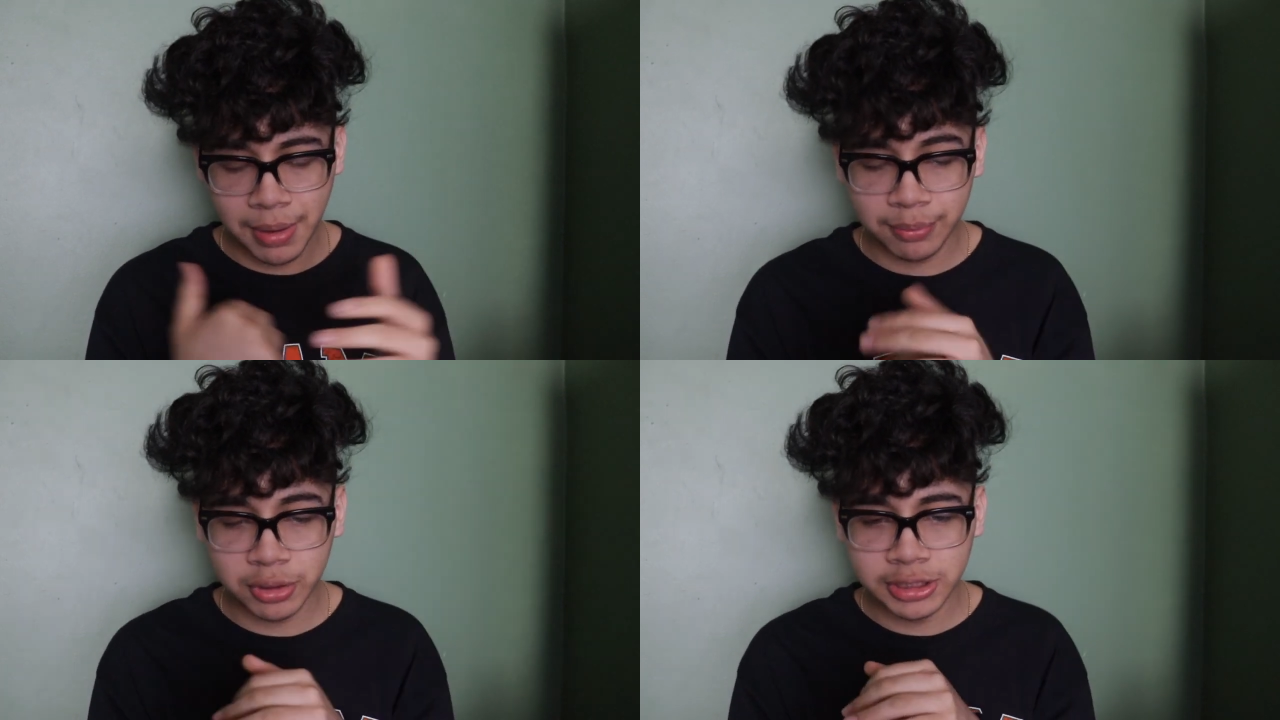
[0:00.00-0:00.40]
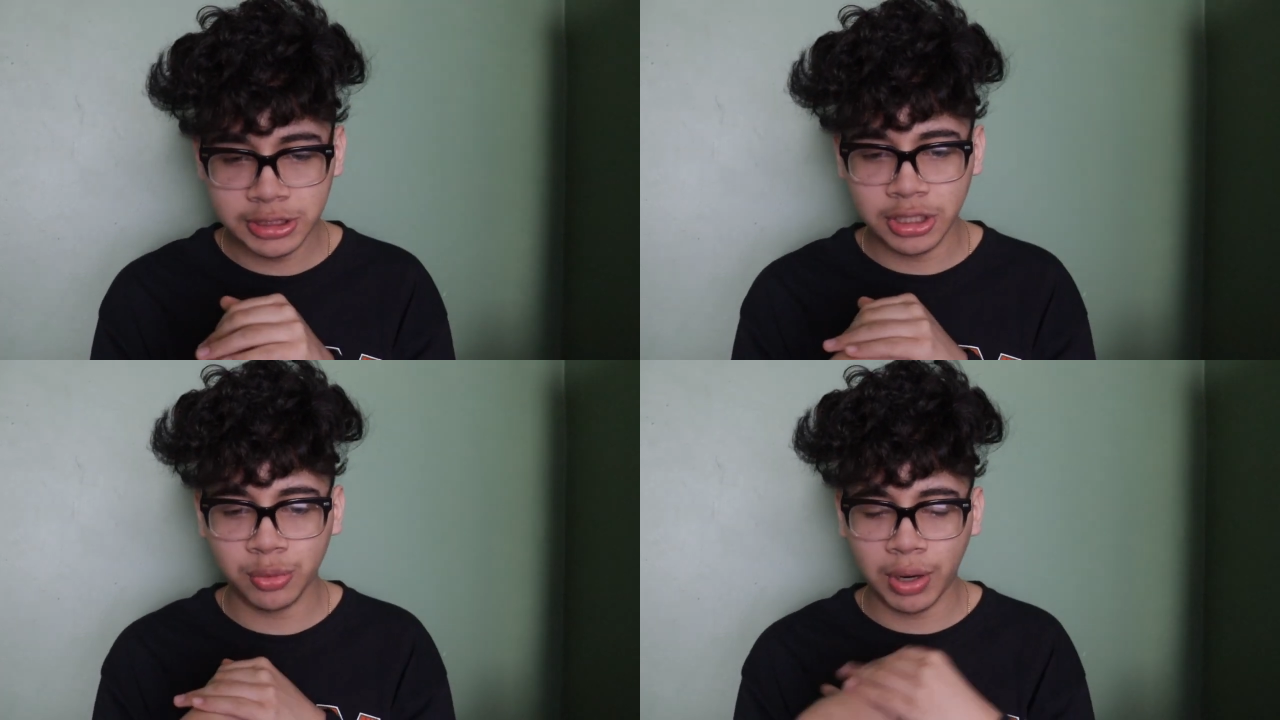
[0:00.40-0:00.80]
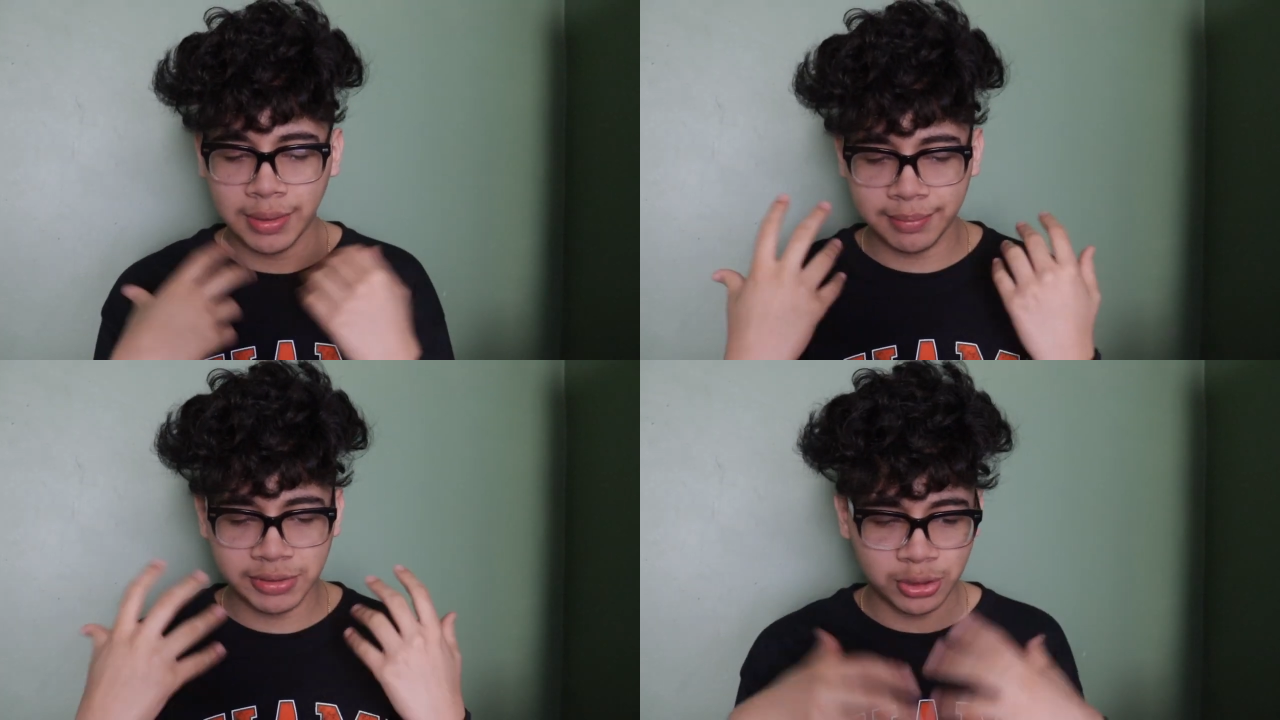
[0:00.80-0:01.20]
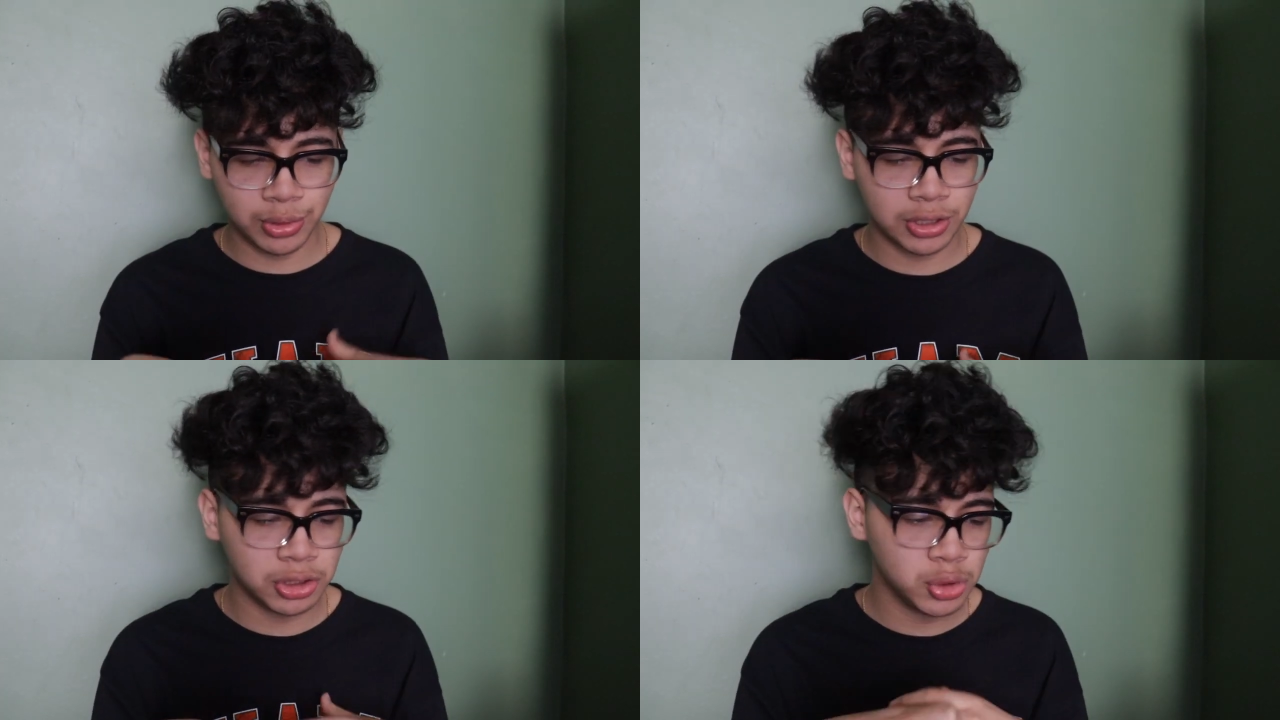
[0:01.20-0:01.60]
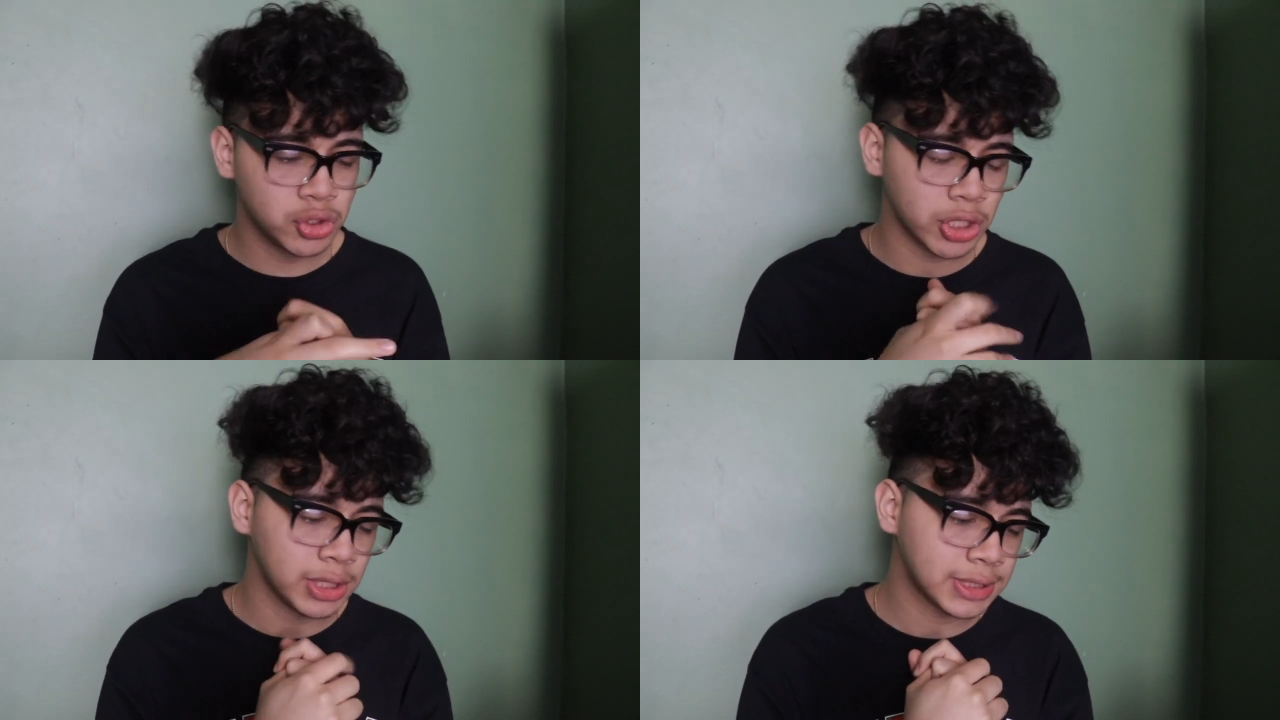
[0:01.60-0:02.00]
memories here while I'm still here in New
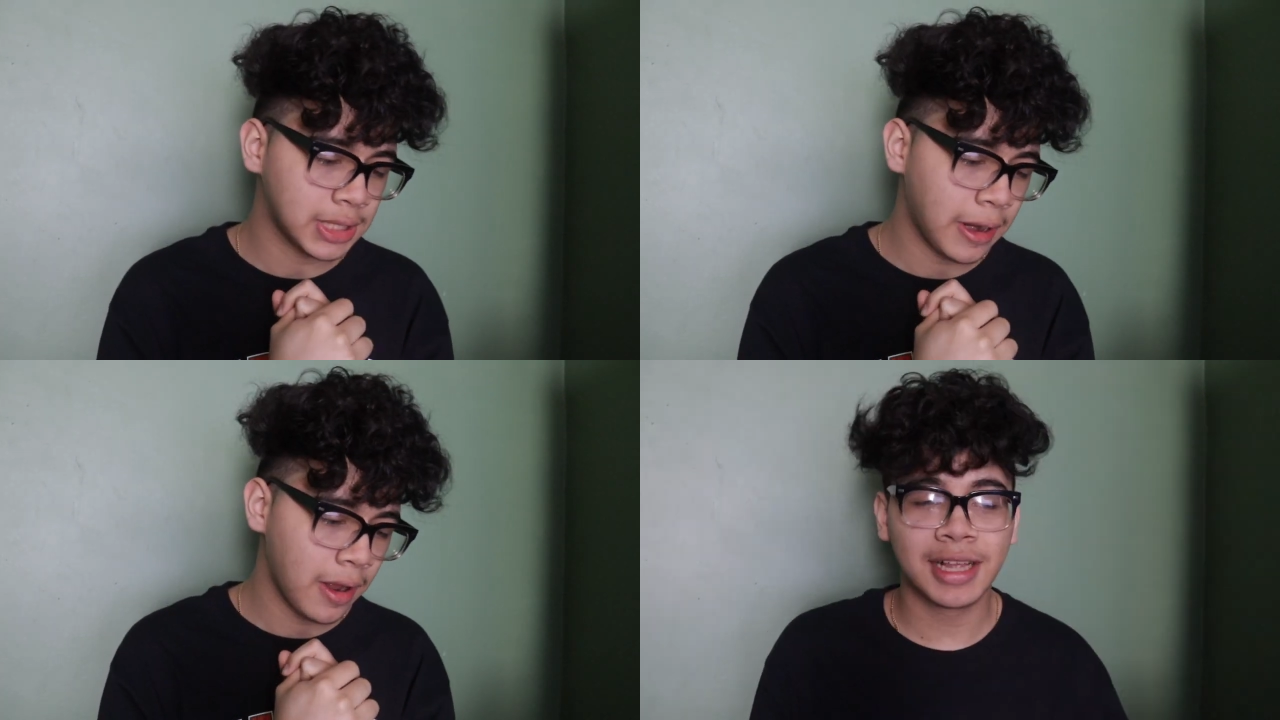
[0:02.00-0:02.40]
Jersey.